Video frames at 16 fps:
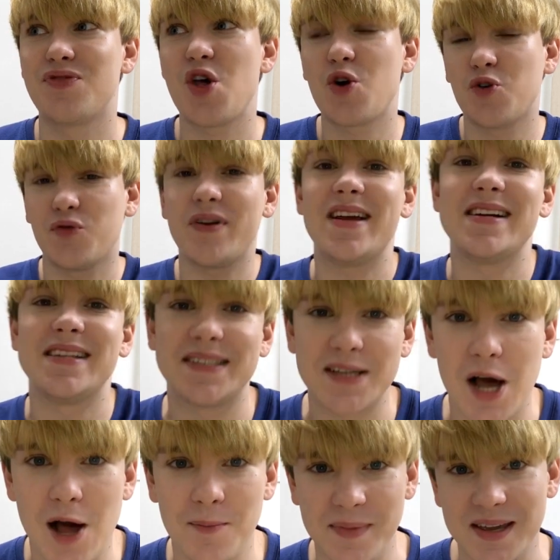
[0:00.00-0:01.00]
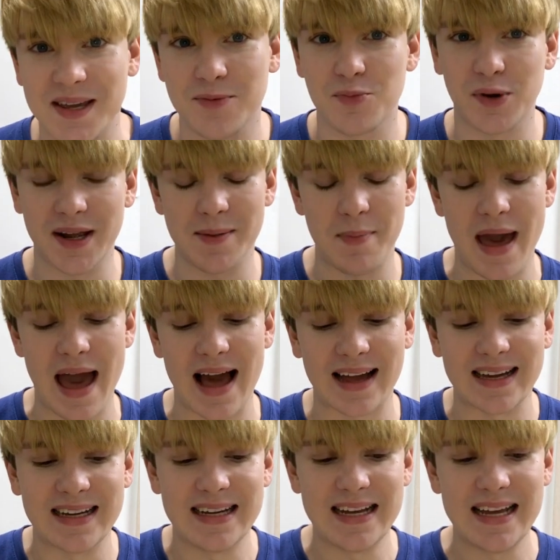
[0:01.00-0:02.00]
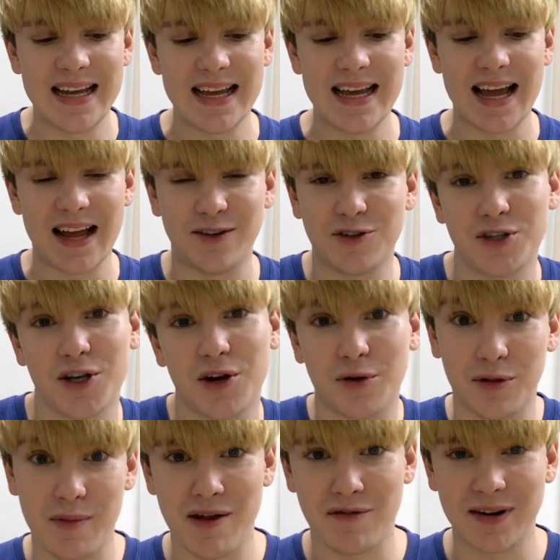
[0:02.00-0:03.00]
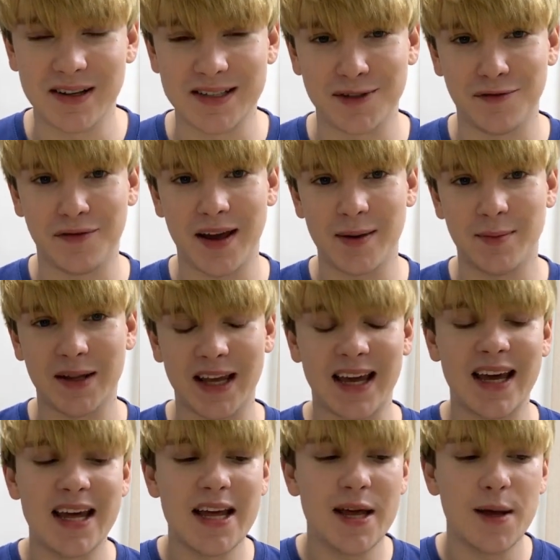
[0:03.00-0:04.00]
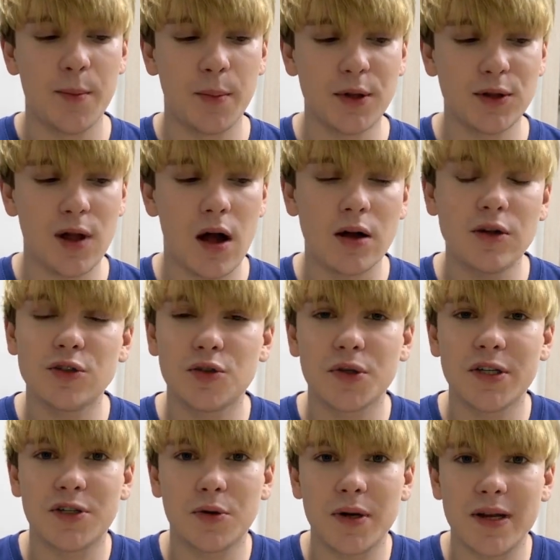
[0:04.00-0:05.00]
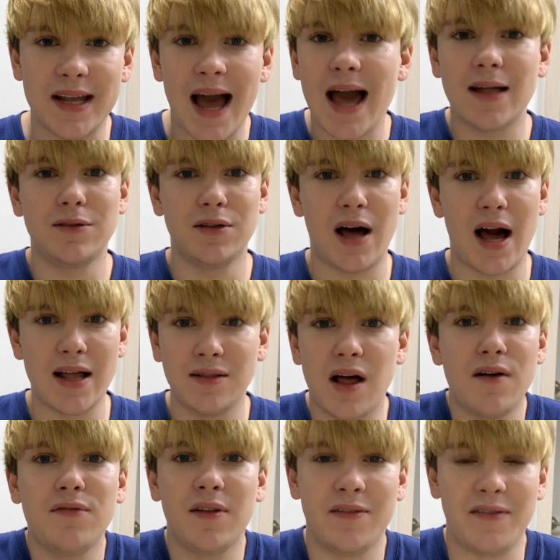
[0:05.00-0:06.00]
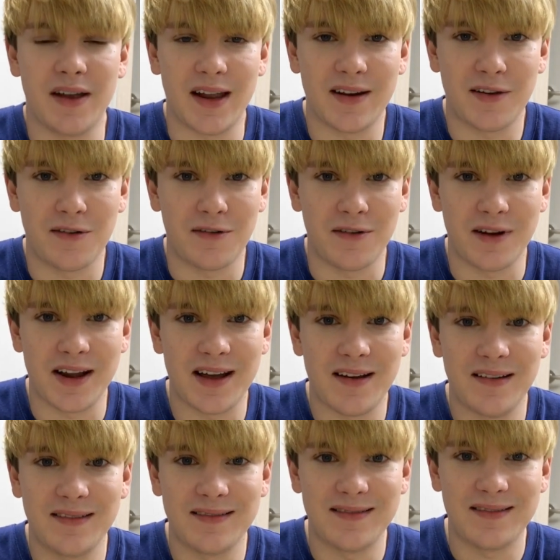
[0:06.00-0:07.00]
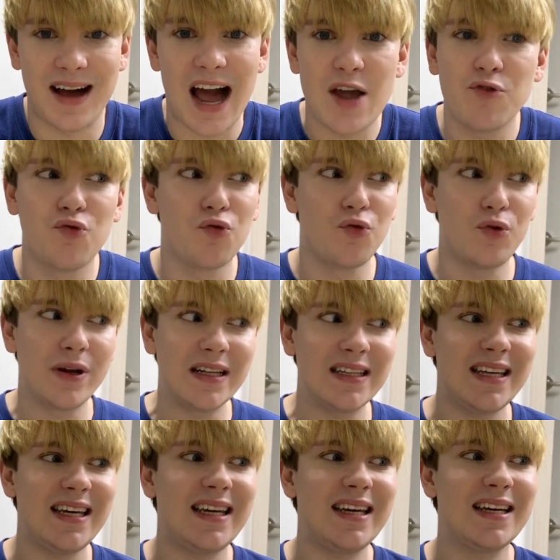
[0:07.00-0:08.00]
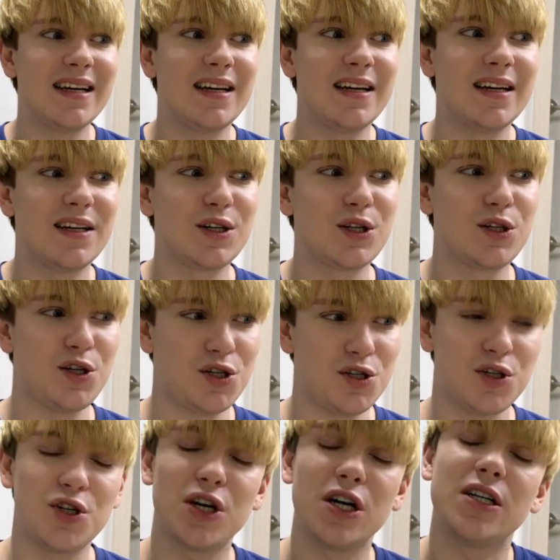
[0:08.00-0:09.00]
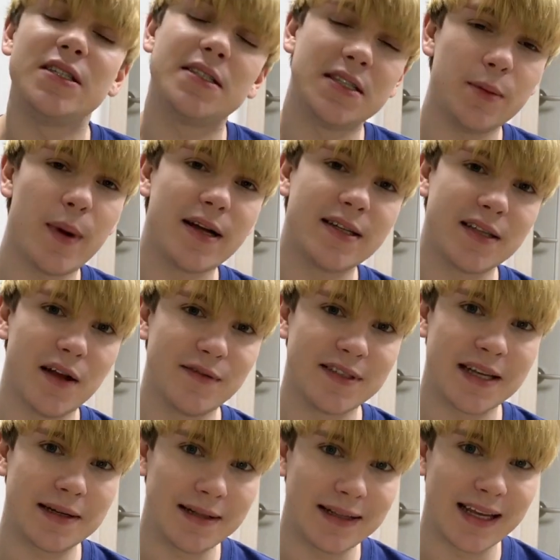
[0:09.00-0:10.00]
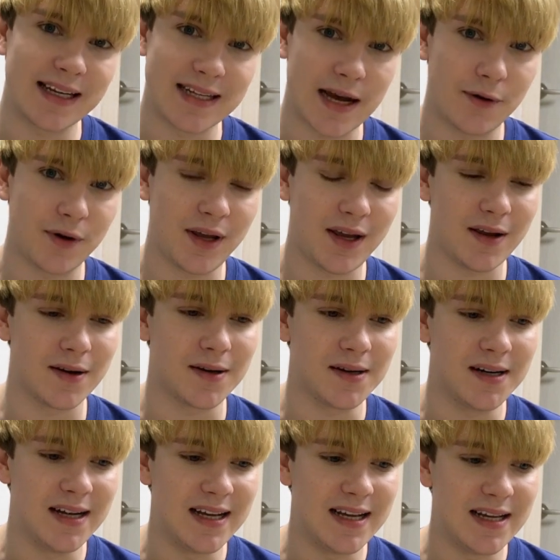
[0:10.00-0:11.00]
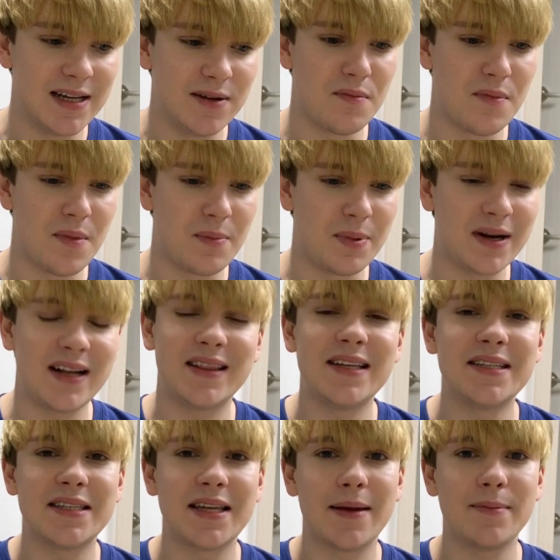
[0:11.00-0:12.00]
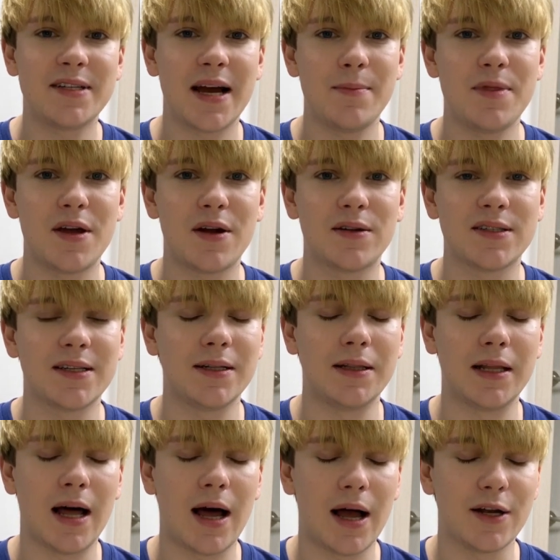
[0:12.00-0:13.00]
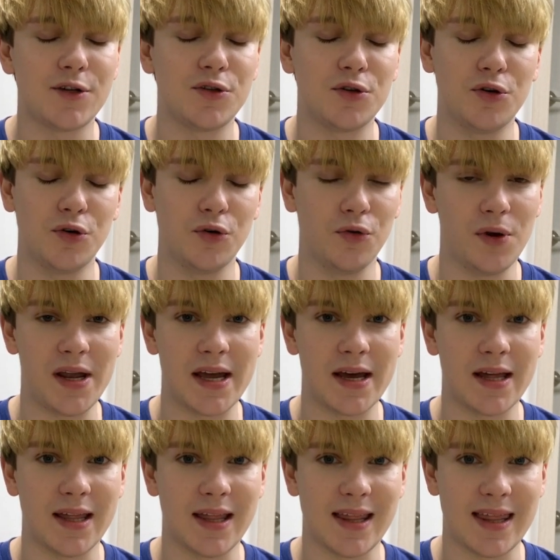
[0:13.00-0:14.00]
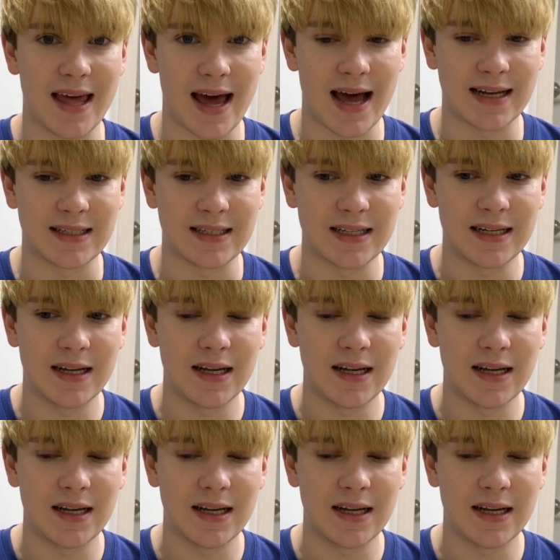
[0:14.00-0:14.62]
Korea has taught me and bring it back and share it with my friends and family. But long story short, yeah, I love living in Korea. I really could see myself settling down here, but at the same time, there's a lot to Korea that